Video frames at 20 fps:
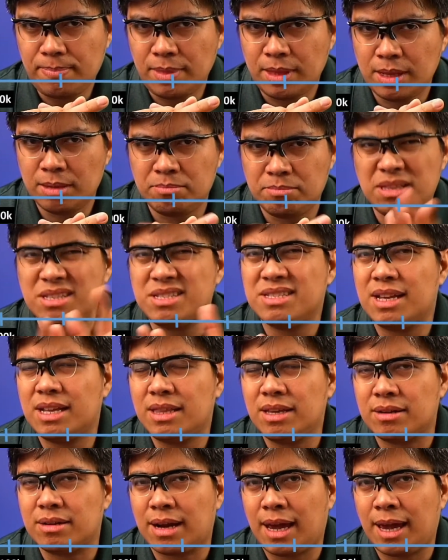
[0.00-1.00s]
Means
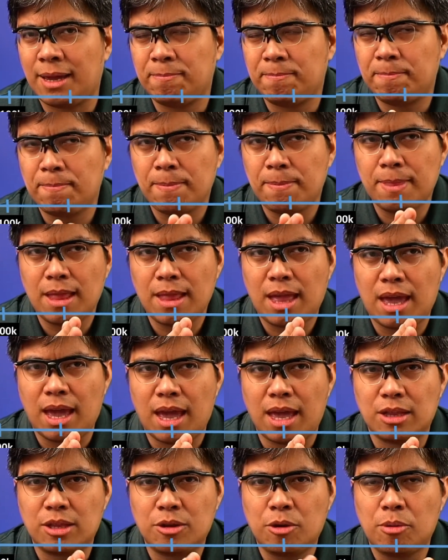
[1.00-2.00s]
nothing, right?
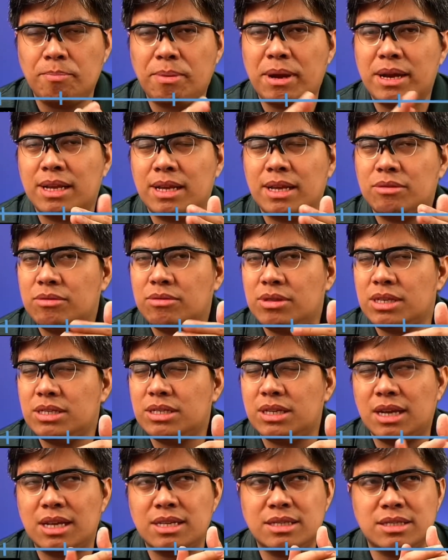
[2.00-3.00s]
And compare that to this
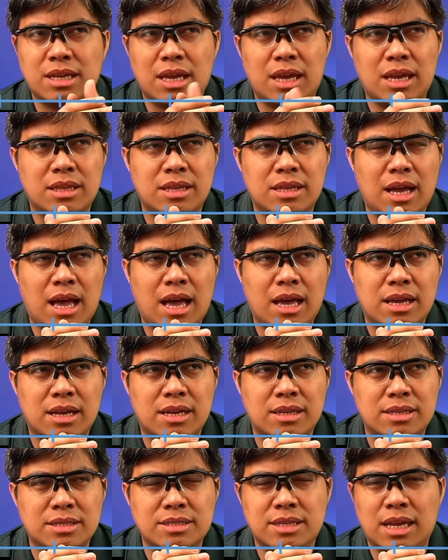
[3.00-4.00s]
year, let's say
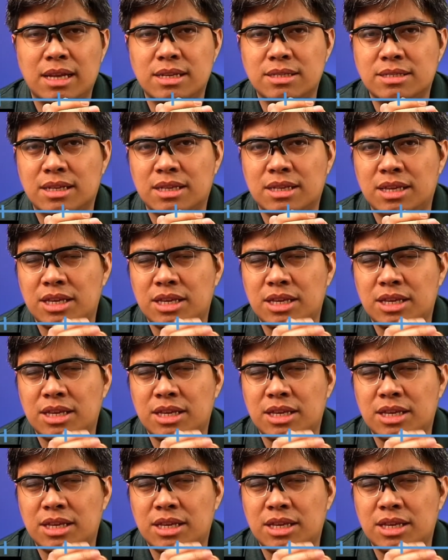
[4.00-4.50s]
the sales that he